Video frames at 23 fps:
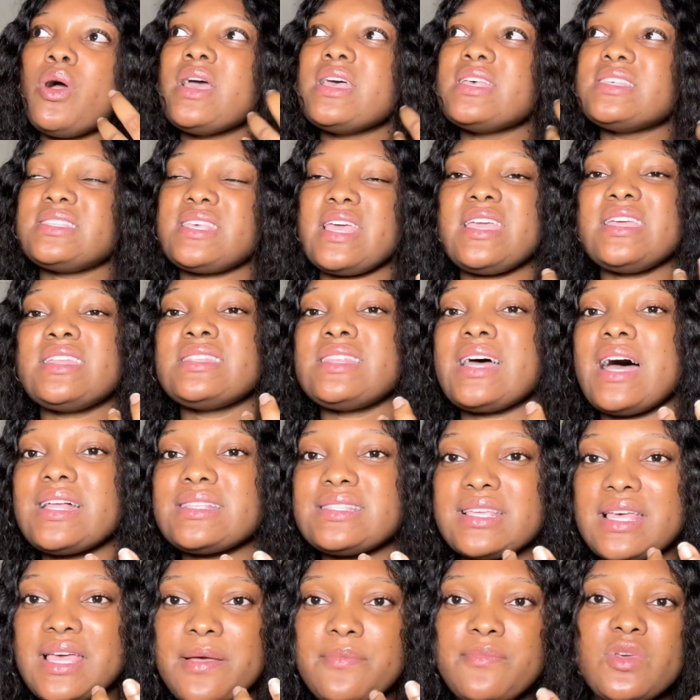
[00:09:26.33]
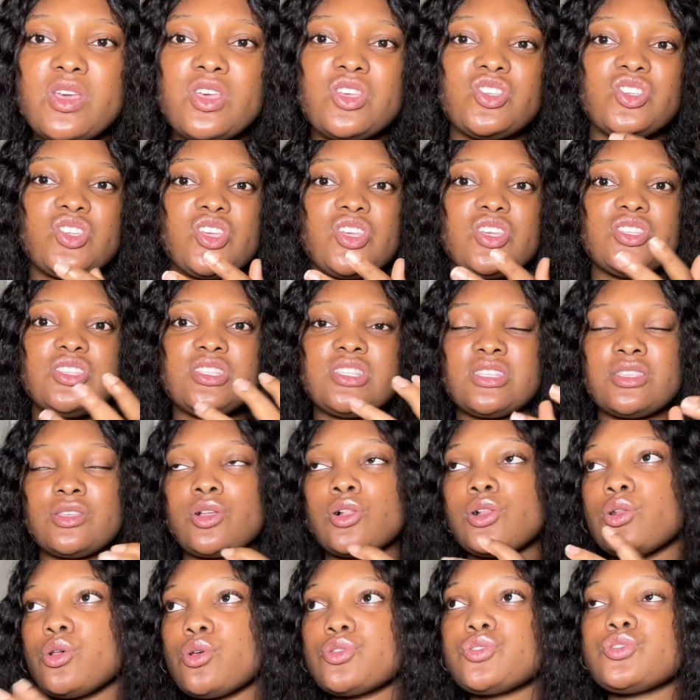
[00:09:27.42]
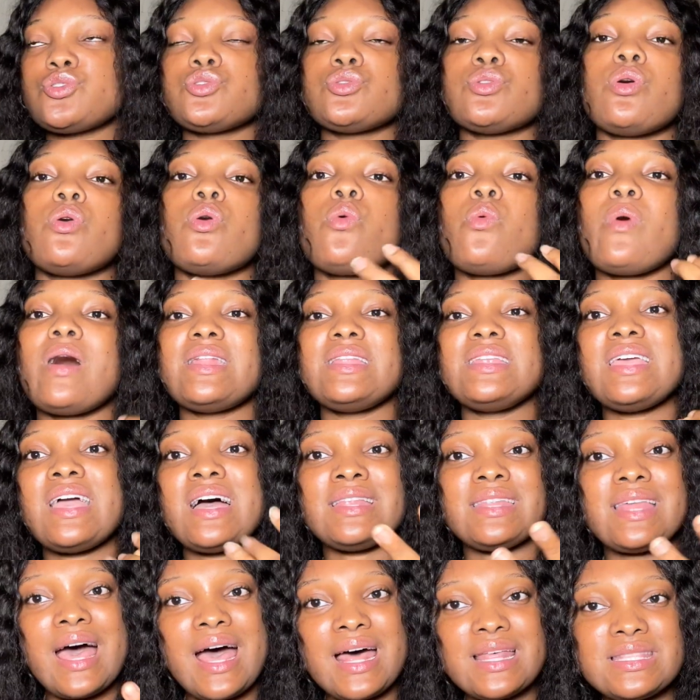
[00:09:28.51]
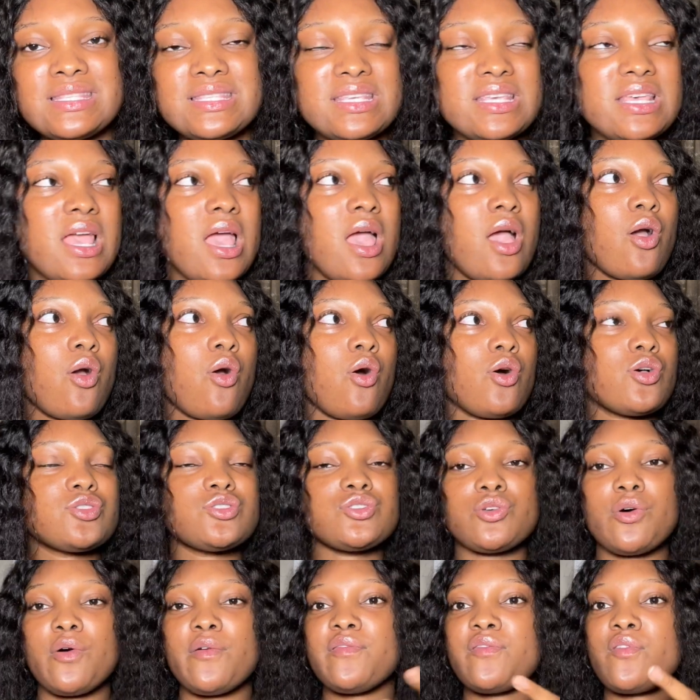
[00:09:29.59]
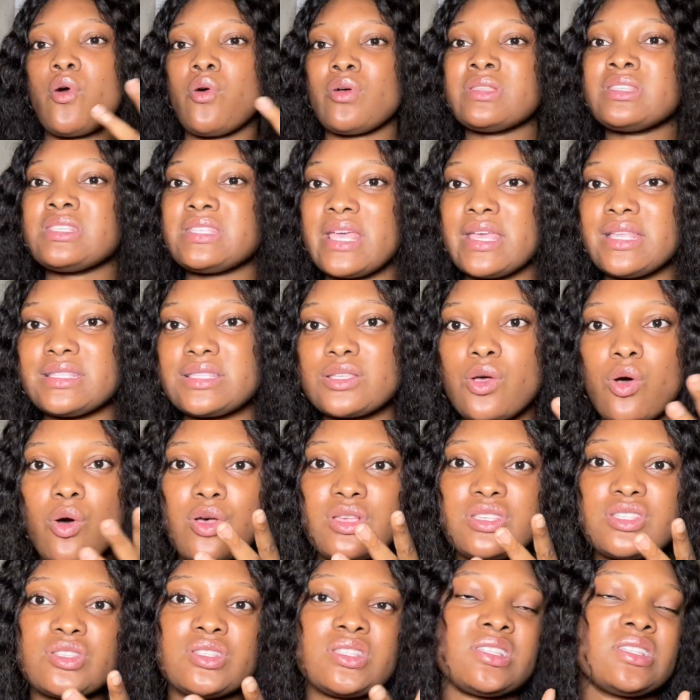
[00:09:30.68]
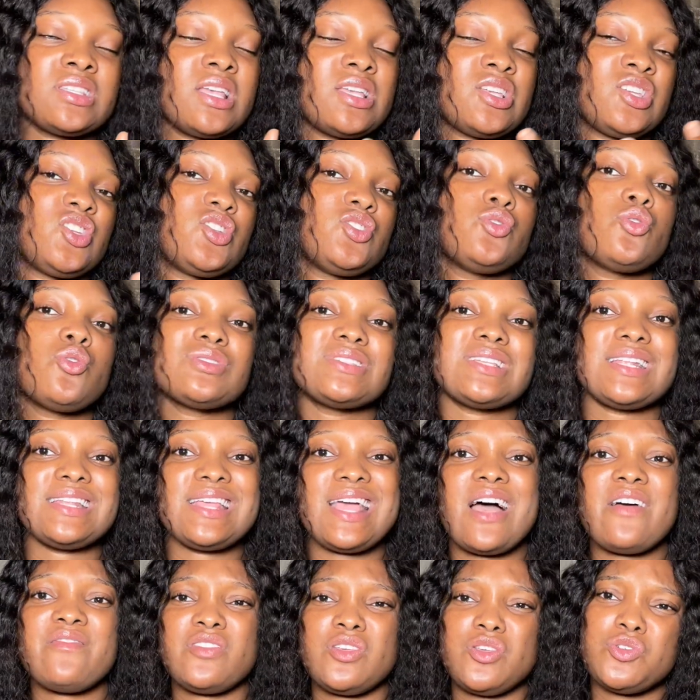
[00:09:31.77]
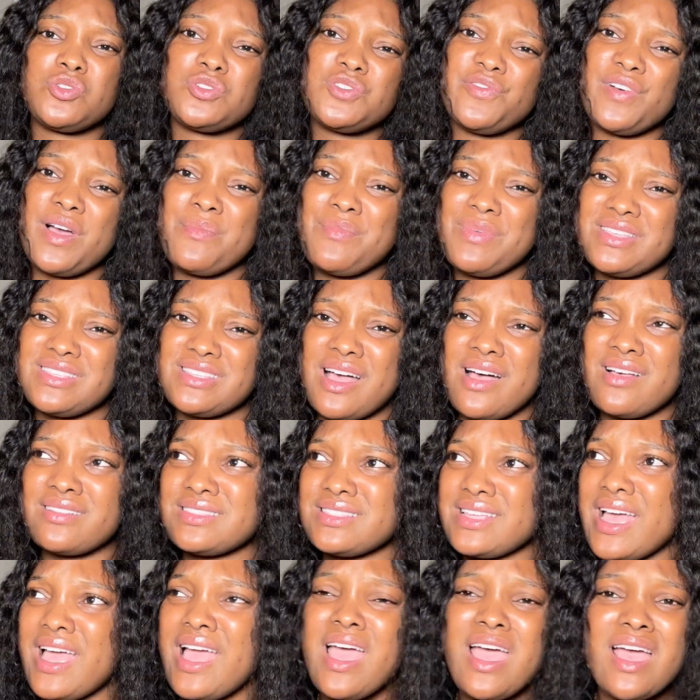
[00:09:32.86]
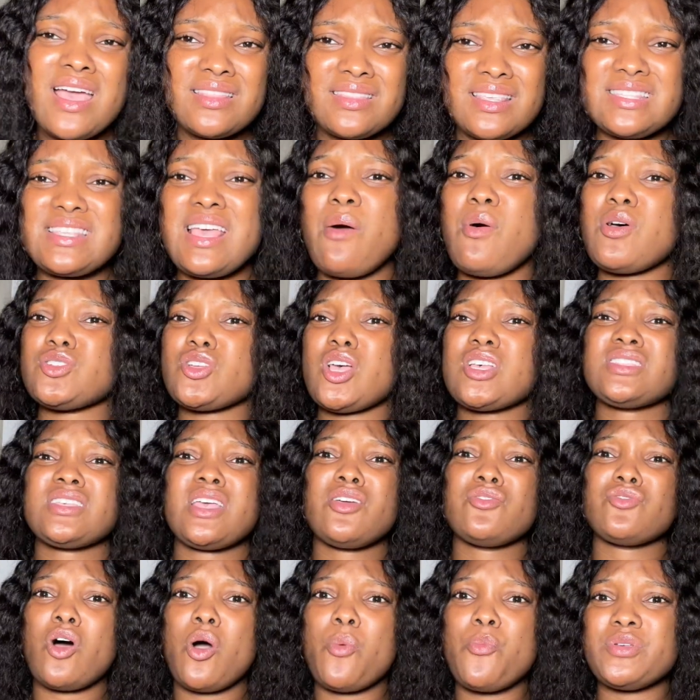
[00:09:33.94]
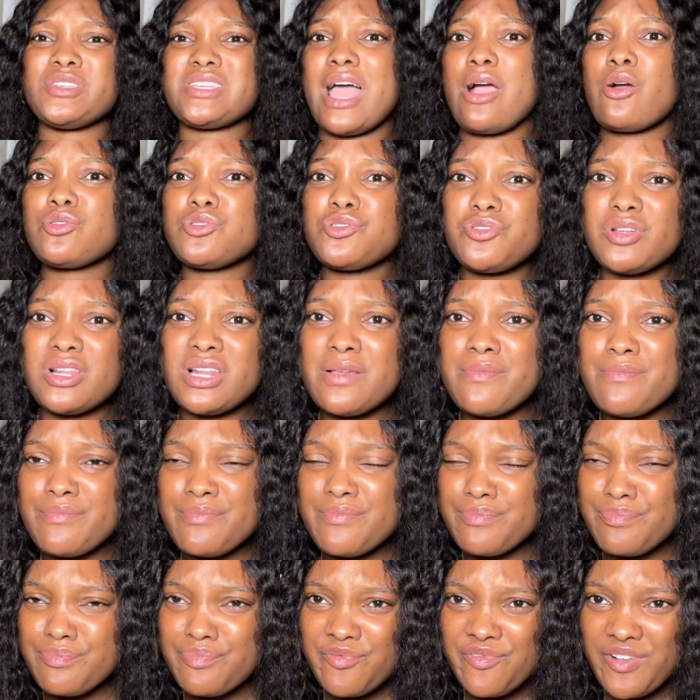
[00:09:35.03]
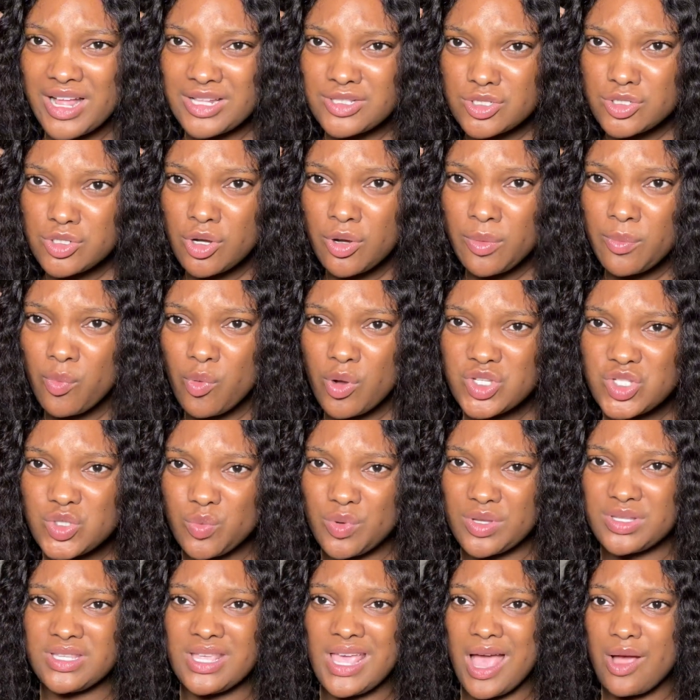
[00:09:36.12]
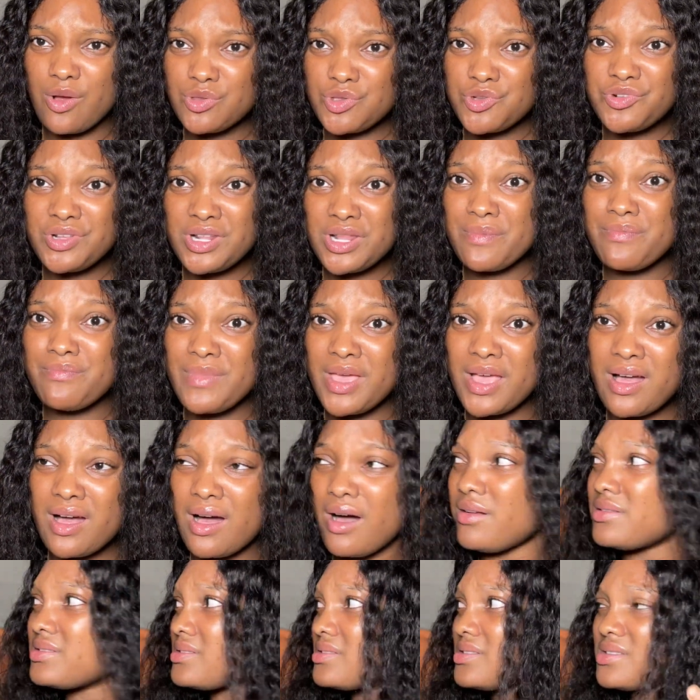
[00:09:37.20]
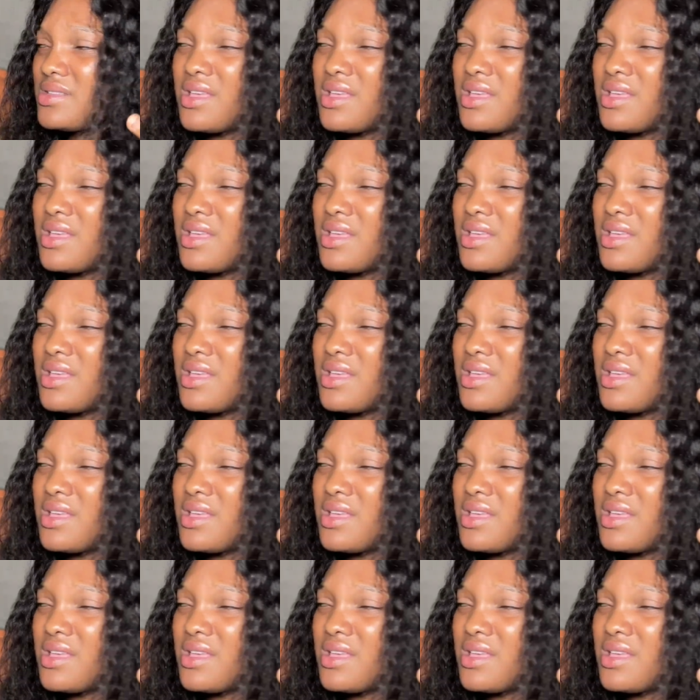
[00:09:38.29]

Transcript: saying that she's close to Wanni and Andy cause of content because she knows that they have a huge fan base outside. This girl was just saying rubbish. I couldn't really fathom what she was saying. I couldn't really make out